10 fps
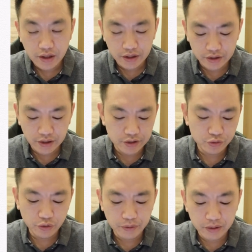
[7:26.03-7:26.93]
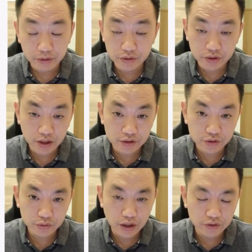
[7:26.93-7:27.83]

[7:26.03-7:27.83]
And again, you will be able to take 2